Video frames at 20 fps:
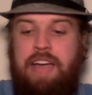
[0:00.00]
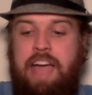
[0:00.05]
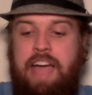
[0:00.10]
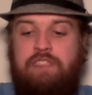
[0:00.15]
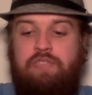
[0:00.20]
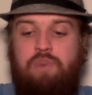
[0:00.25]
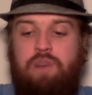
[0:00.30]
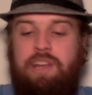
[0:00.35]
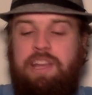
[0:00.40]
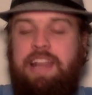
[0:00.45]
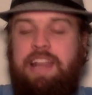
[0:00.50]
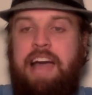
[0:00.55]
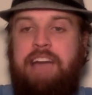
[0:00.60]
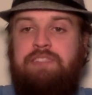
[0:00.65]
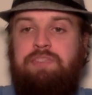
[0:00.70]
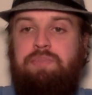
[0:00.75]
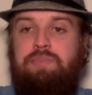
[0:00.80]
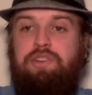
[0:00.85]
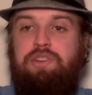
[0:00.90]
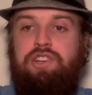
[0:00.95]
everyone can have
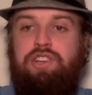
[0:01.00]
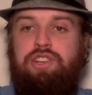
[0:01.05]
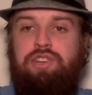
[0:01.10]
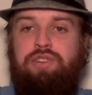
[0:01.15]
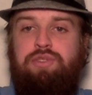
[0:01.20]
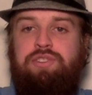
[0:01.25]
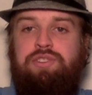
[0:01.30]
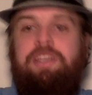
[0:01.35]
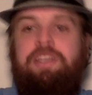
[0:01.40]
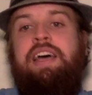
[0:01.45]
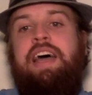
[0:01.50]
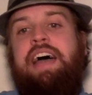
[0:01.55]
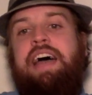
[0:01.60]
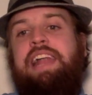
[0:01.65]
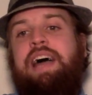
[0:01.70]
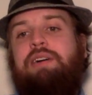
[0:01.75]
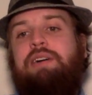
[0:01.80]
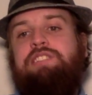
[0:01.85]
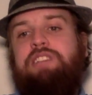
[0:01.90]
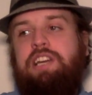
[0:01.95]
some good news, and
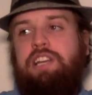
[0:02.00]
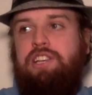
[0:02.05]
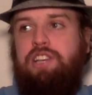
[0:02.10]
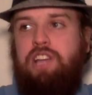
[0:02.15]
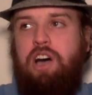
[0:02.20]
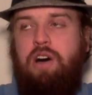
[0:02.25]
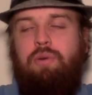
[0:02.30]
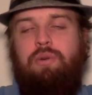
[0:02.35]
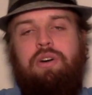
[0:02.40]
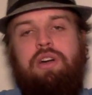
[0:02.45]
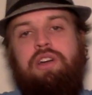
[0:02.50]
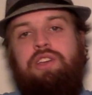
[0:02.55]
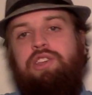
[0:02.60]
now it's like, no,